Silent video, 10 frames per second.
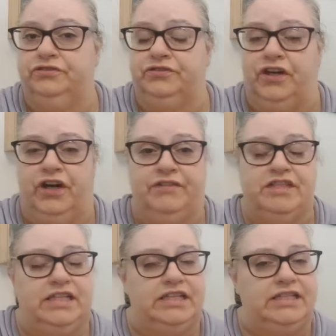
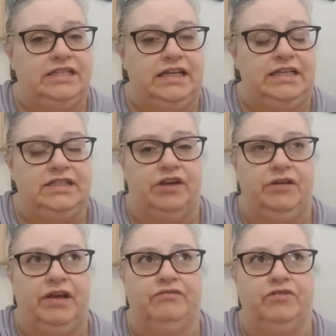5-6 years ago,
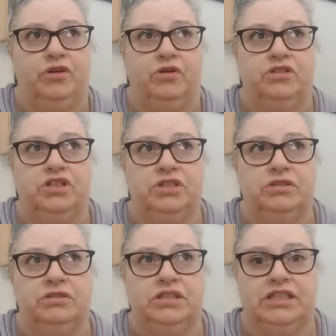if not
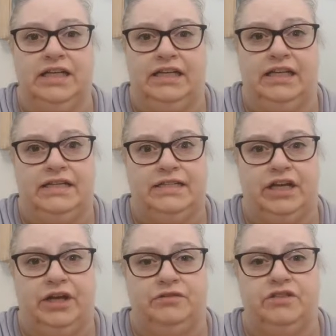10 years
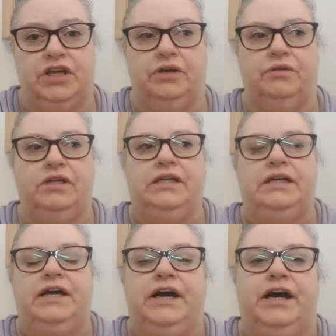ago. So
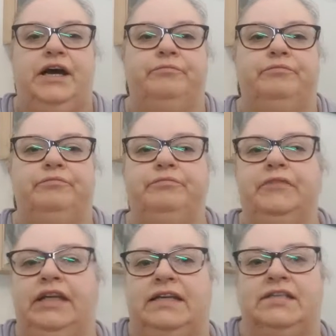
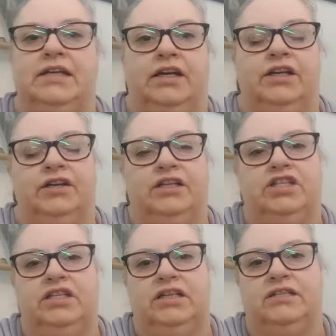but yes, I know that
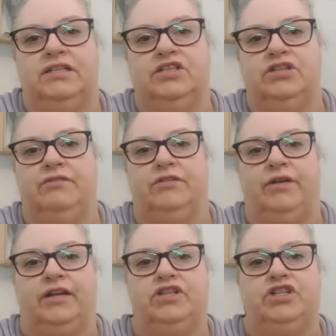she does travel
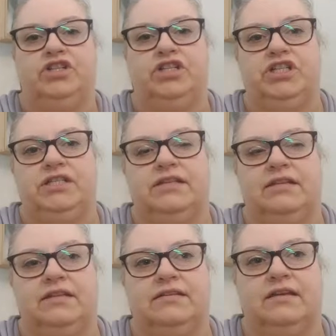around to churches and
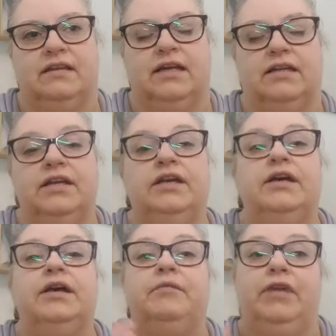things like that.
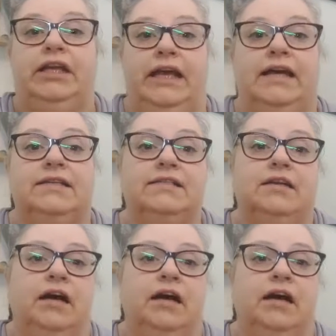But yes,